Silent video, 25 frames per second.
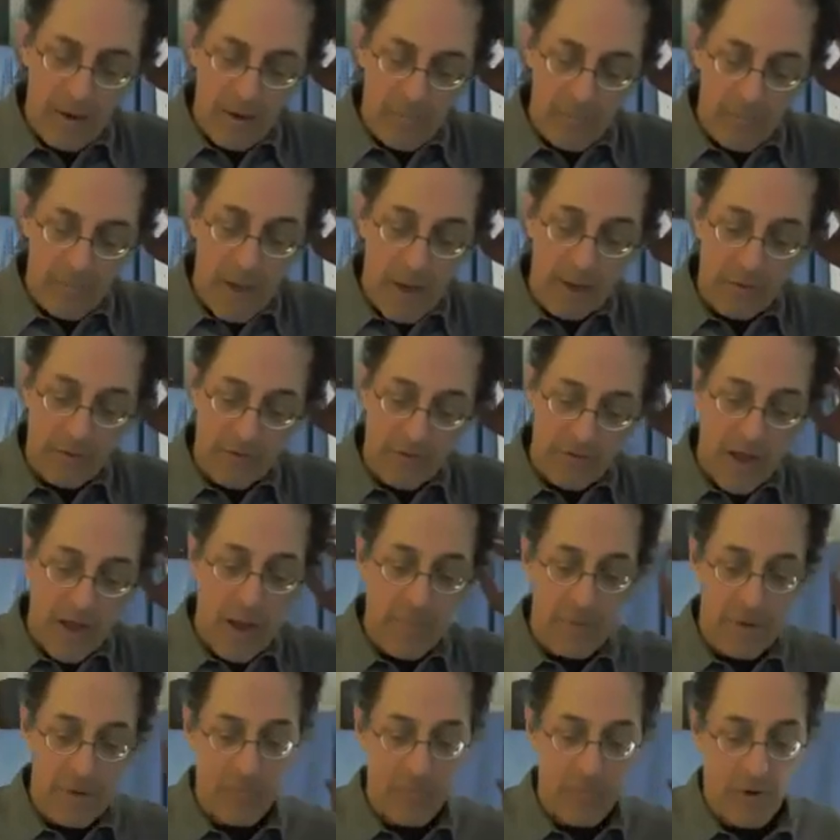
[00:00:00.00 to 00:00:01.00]

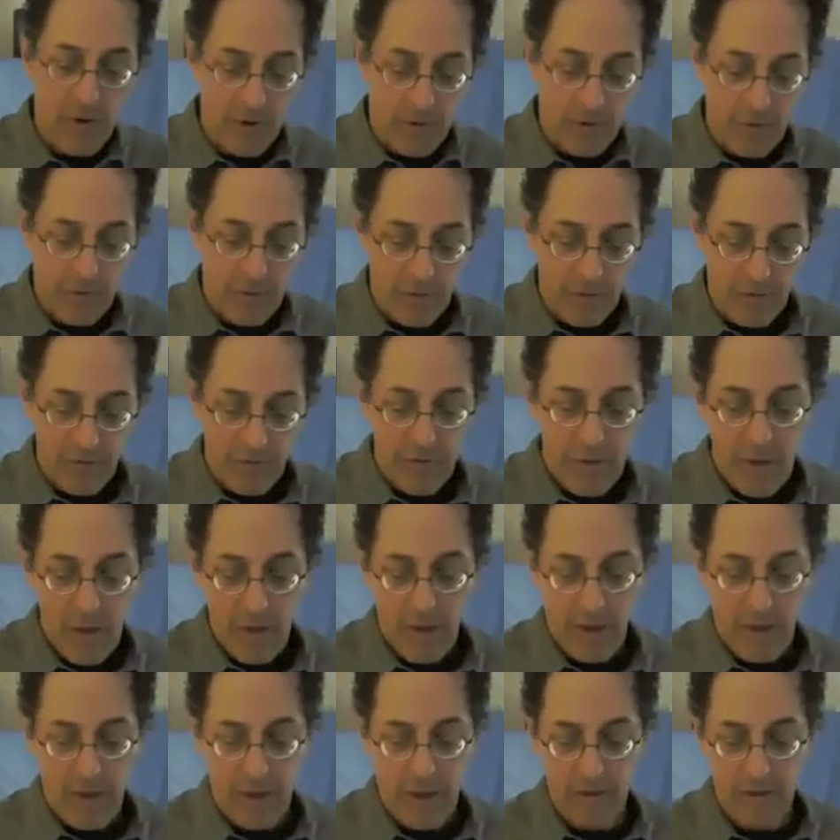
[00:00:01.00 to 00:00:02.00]
microscopic particles
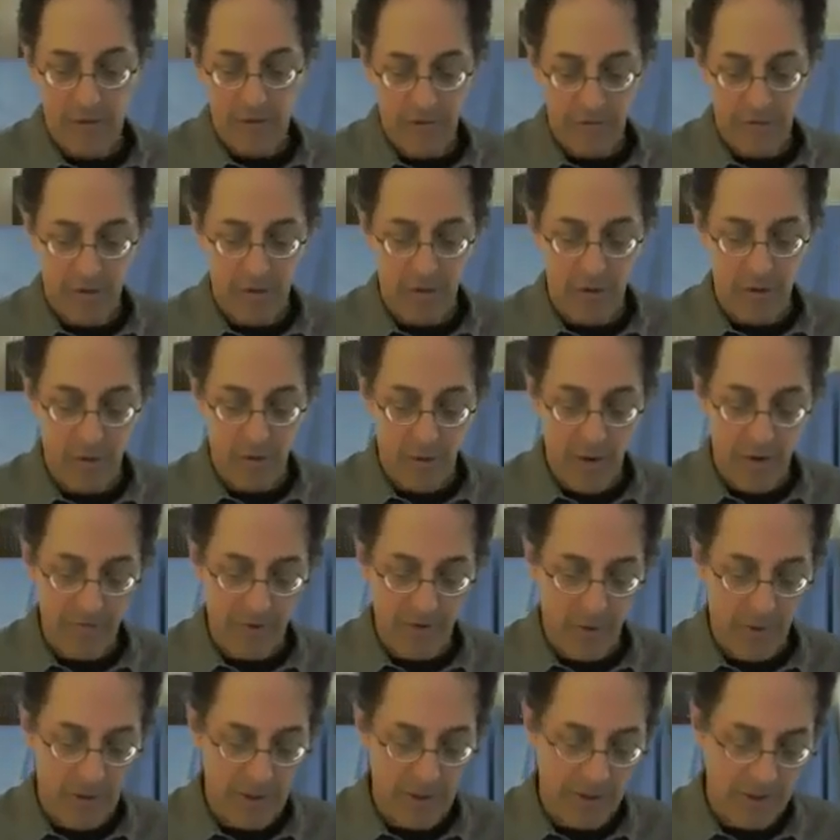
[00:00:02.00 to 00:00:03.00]
and the Schrodinger wave
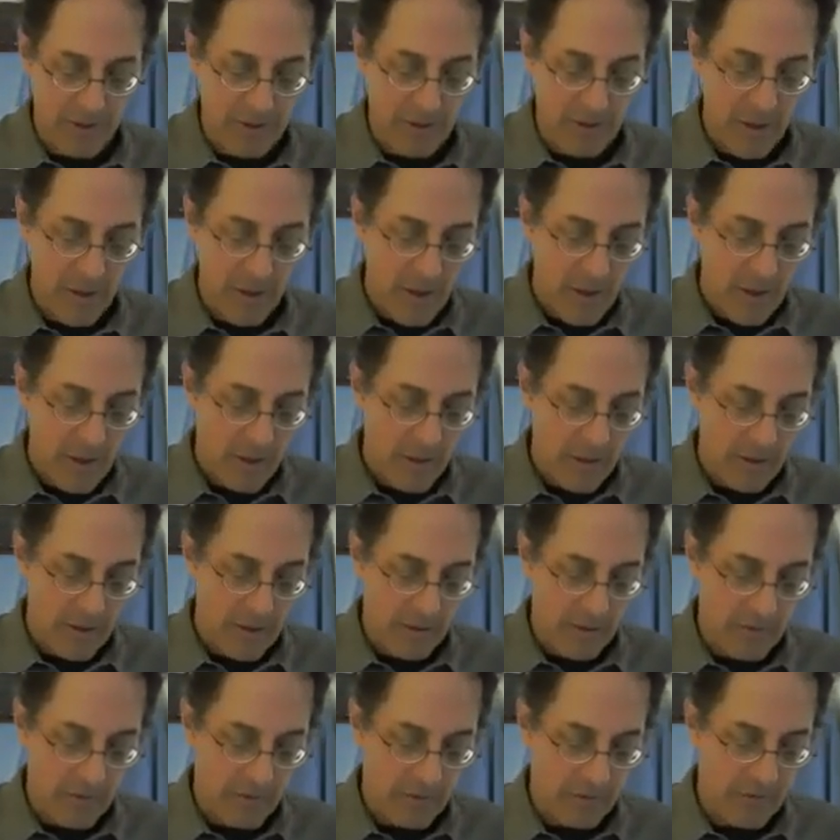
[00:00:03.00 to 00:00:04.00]
equation
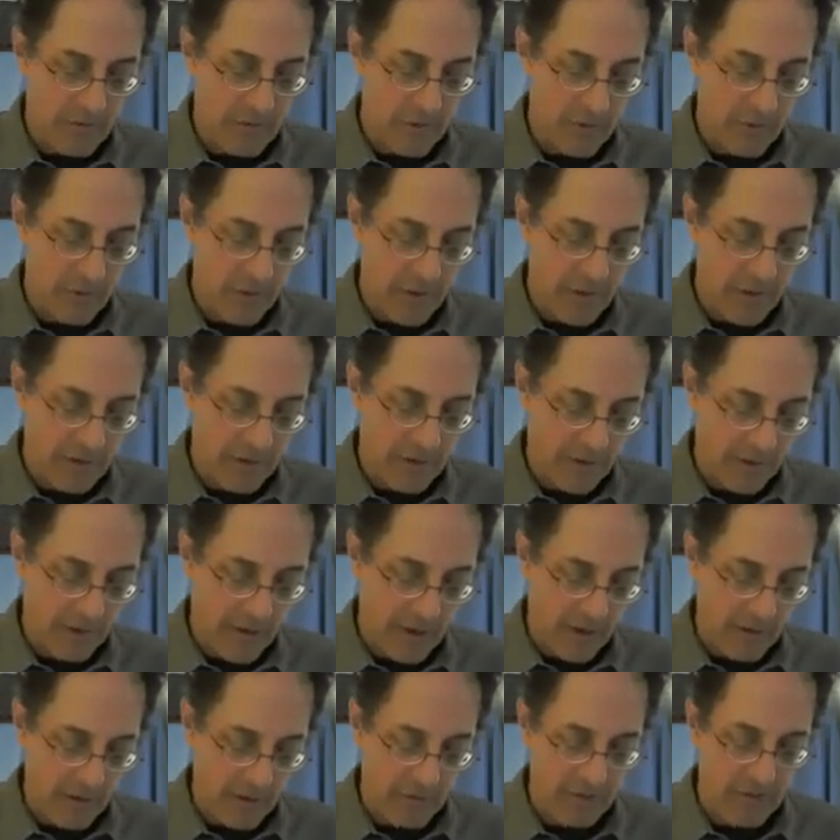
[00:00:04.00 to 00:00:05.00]
is to look at the
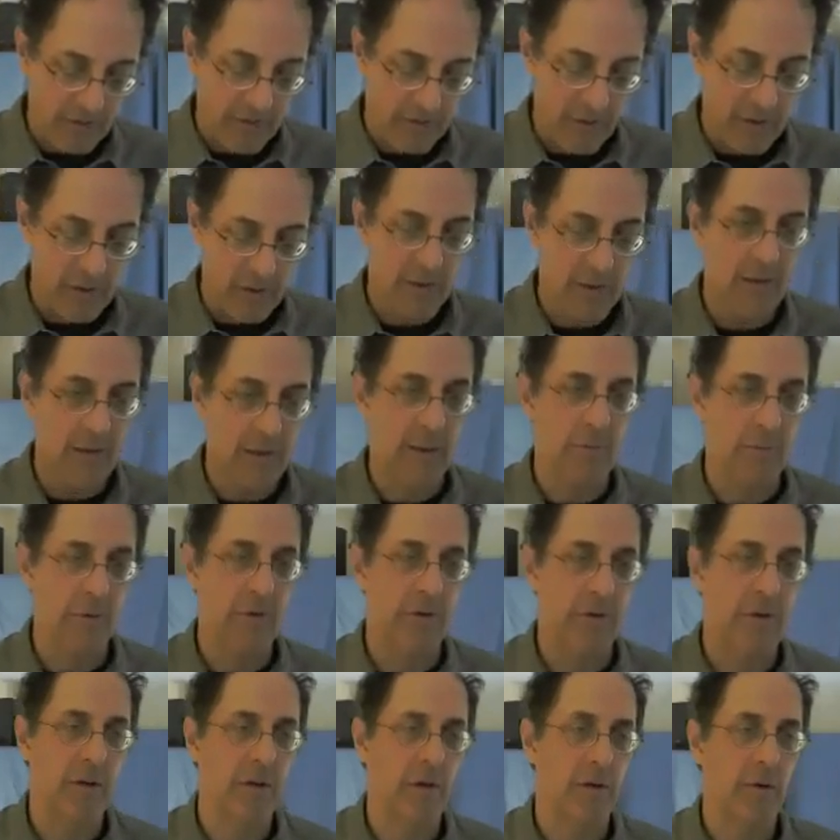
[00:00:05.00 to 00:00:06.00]
case labeled
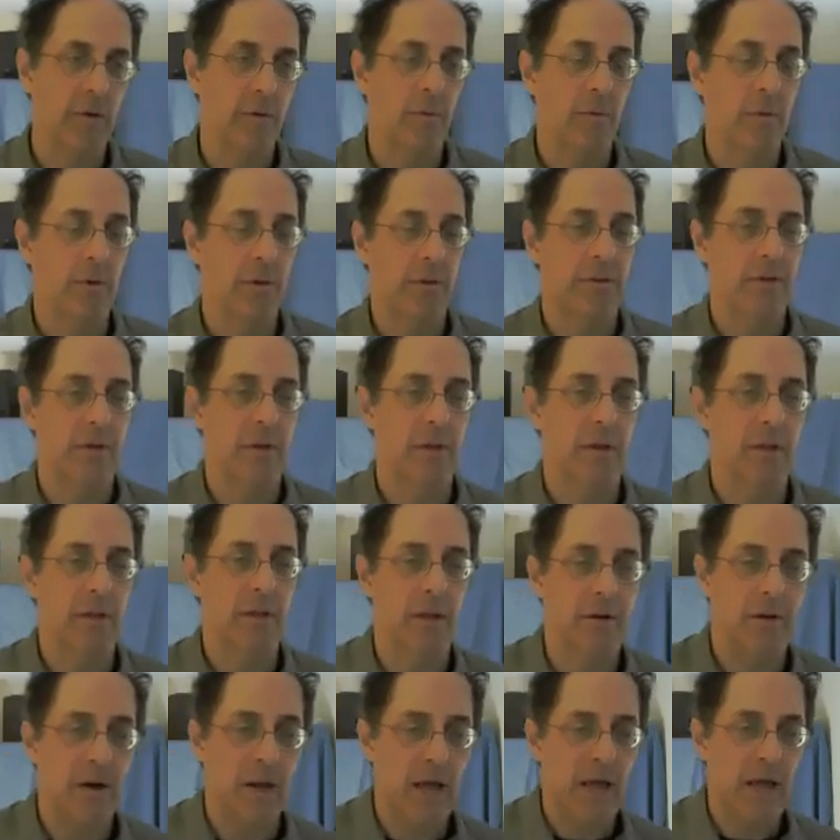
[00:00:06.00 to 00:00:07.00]
here with
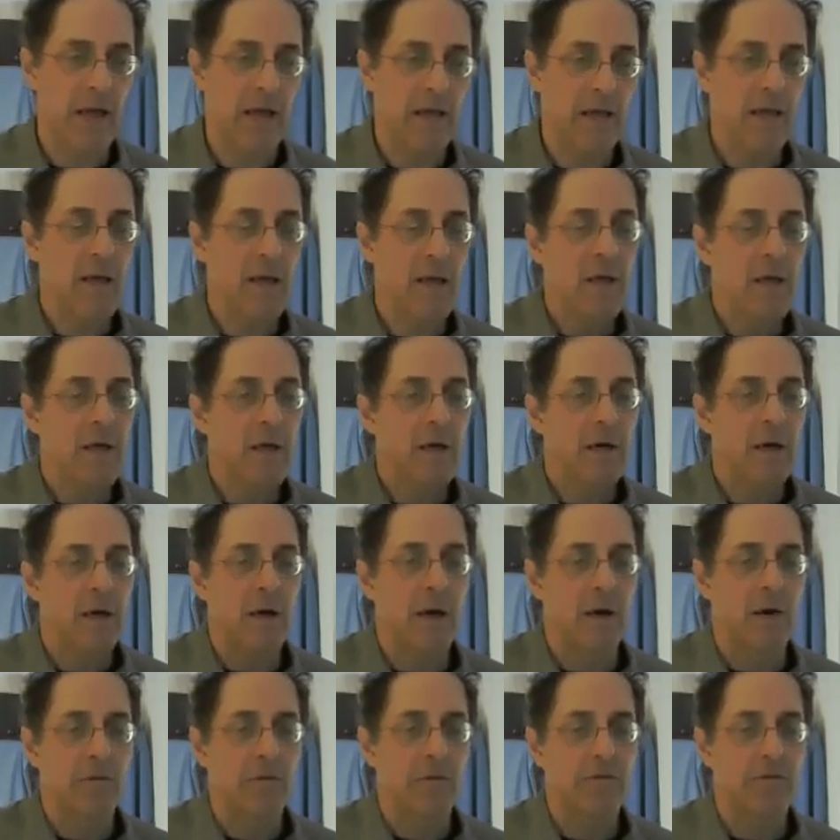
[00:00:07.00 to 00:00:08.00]
letter A
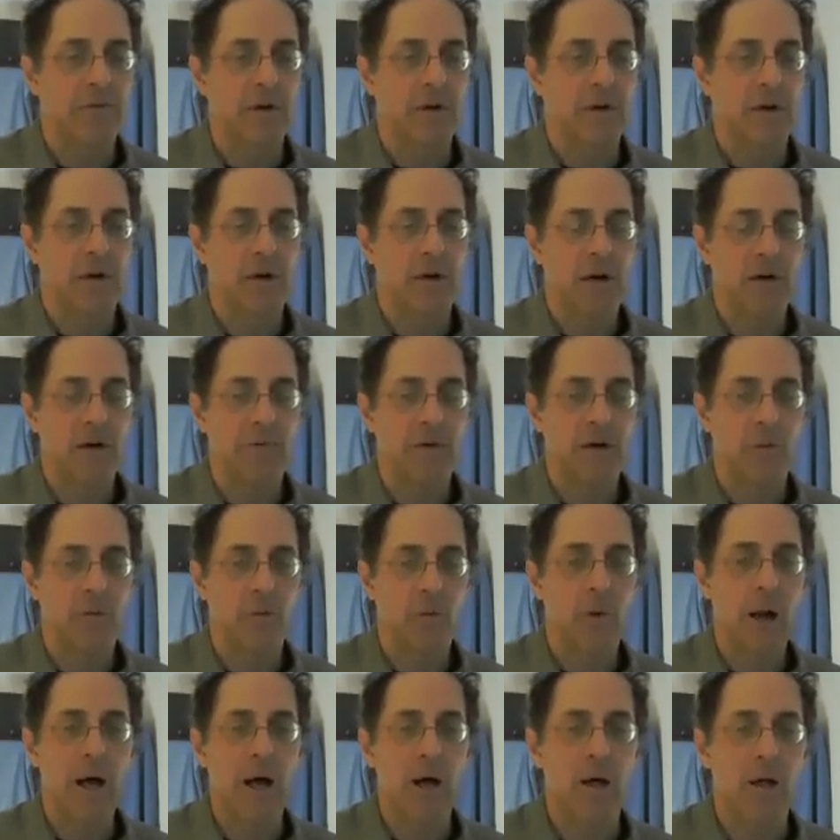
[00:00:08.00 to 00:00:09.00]
of a
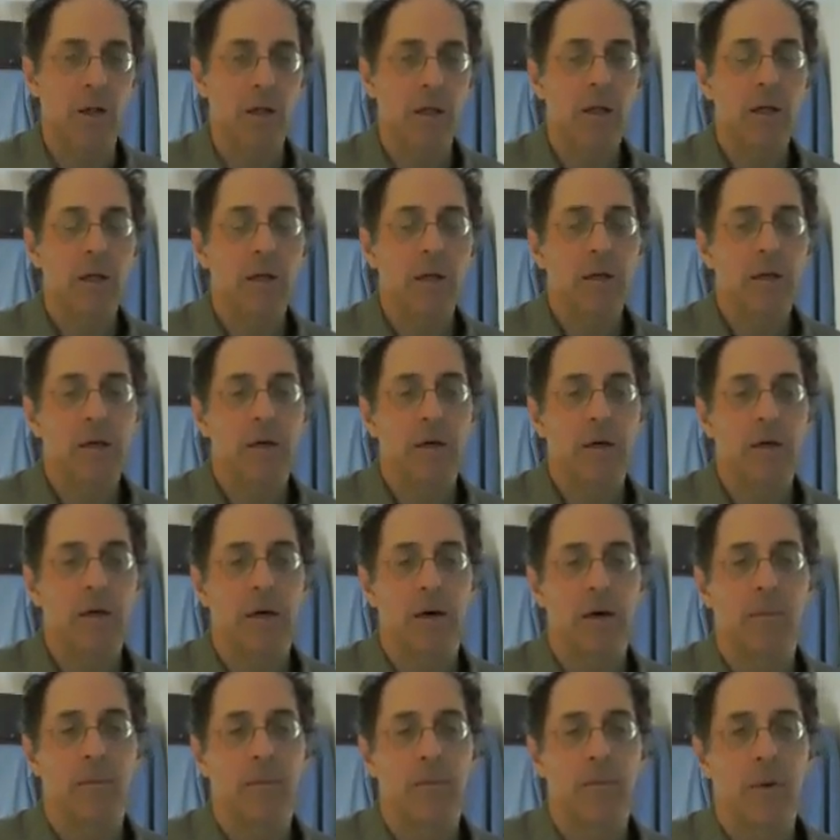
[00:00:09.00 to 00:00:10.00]
well,
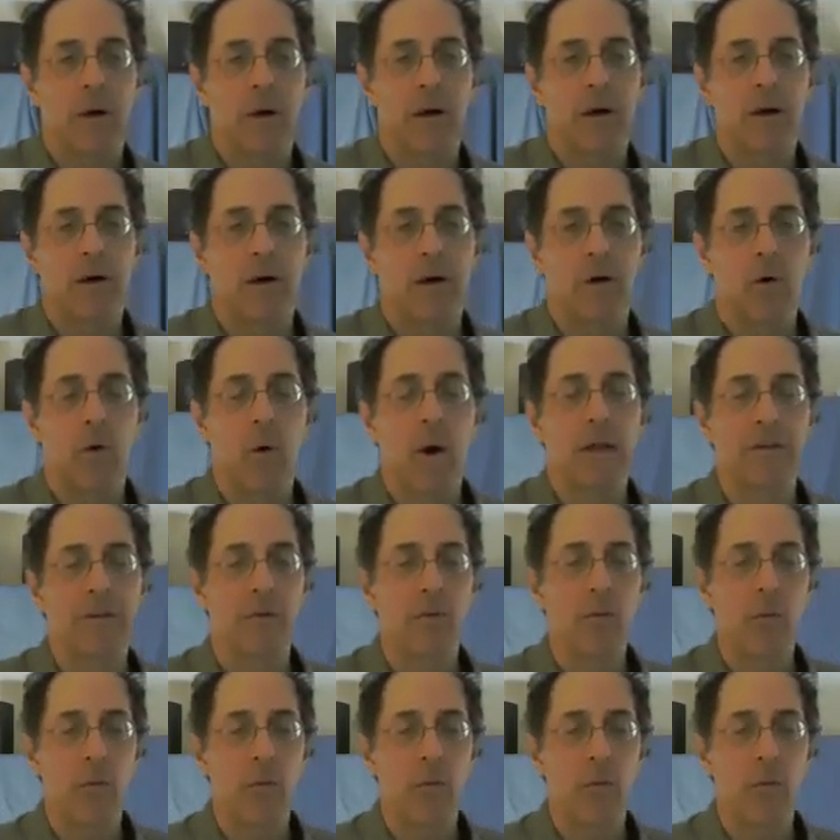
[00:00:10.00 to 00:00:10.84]
a quantum